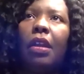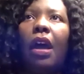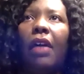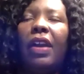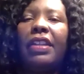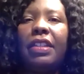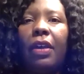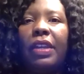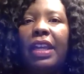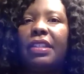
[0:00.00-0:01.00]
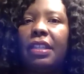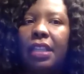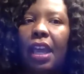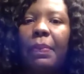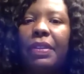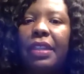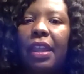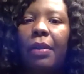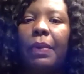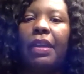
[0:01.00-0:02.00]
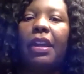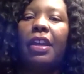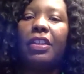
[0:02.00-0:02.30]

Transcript: All right, so that's a type of therapy.